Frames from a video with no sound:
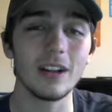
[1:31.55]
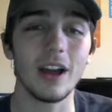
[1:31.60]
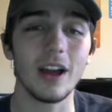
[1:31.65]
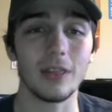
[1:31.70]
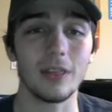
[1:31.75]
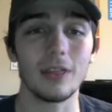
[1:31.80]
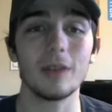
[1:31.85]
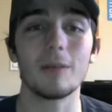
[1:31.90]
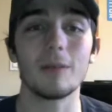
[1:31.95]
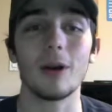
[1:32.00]
I
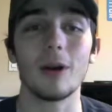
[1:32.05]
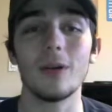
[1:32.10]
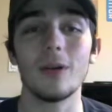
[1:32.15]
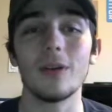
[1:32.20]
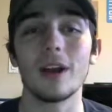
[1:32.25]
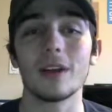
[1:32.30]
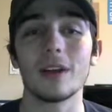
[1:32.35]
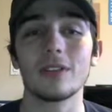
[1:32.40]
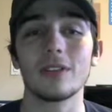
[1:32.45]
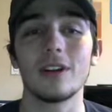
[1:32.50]
think my
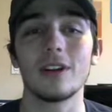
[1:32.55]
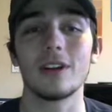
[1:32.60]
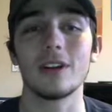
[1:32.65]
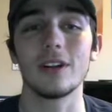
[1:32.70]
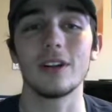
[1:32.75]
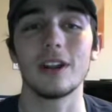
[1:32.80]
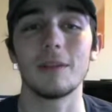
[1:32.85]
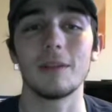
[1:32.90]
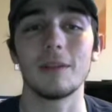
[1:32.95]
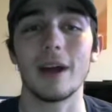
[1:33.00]
own
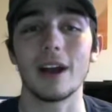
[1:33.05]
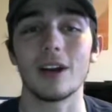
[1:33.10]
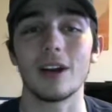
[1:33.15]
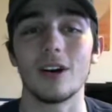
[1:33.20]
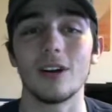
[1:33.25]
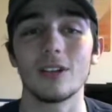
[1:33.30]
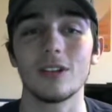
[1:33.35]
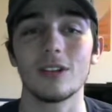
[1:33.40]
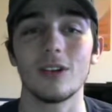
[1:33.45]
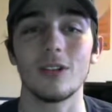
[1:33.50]
Excadrill into back
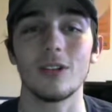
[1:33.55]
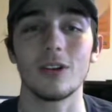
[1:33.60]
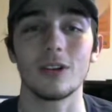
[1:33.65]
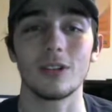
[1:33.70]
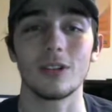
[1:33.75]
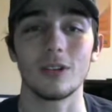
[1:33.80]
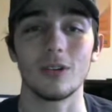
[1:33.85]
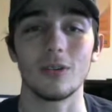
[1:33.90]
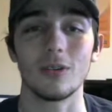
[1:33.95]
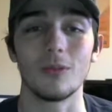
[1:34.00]
also
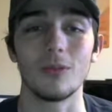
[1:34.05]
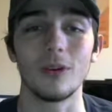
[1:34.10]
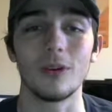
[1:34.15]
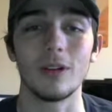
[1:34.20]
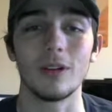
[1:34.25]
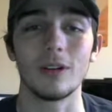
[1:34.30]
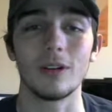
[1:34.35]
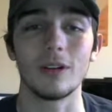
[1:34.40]
looks really,